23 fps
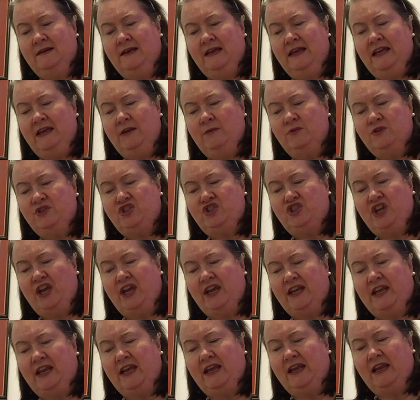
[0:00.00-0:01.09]
He was
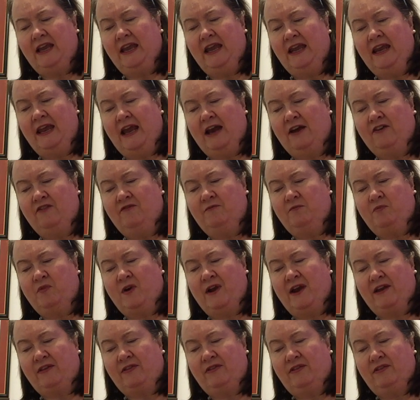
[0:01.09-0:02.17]
shaking and out of
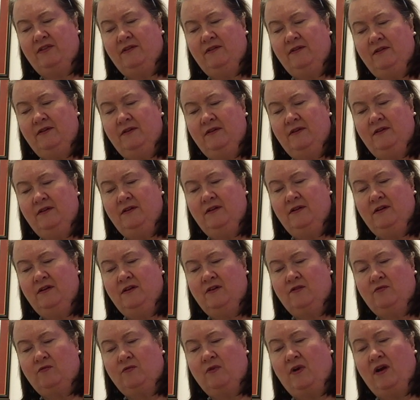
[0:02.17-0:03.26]
breath.
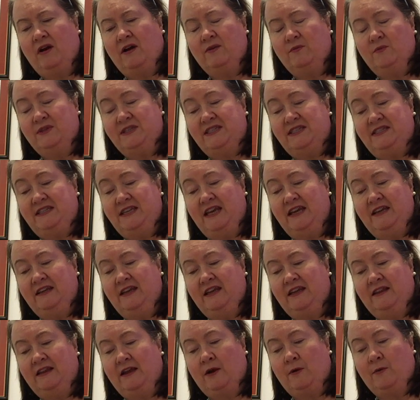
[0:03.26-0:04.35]
Ron was
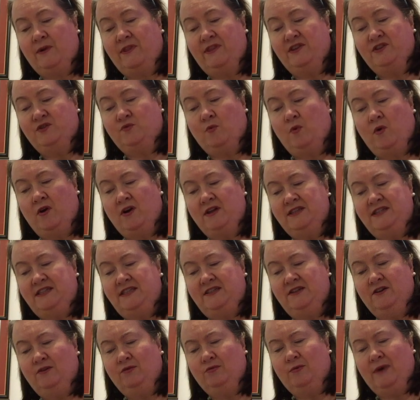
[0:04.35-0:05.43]
standing there with his wand
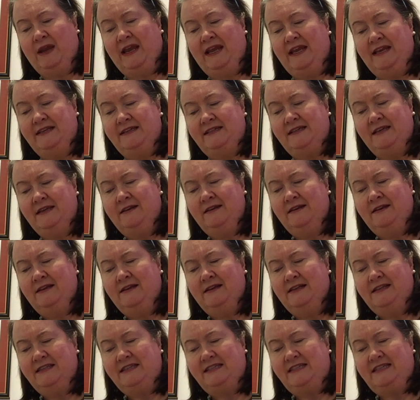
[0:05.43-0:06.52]
still raised,
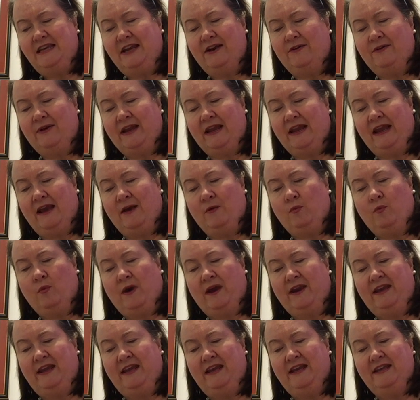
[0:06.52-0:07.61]
staring at what
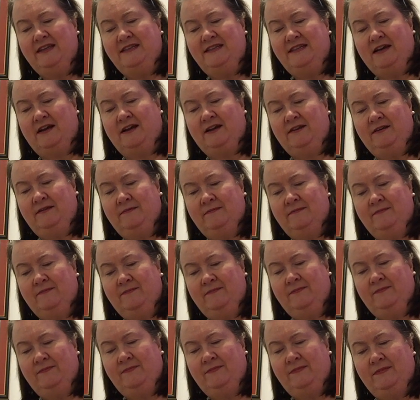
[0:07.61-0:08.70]
he had done.
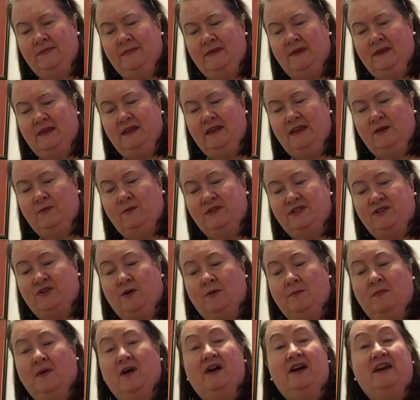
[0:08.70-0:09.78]
It was
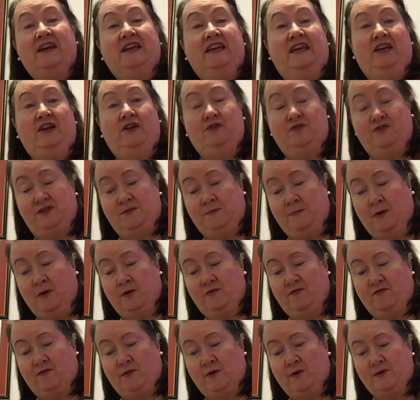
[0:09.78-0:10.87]
Hermione who spoke
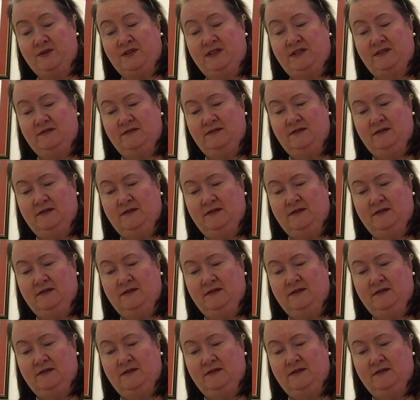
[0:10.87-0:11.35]
first.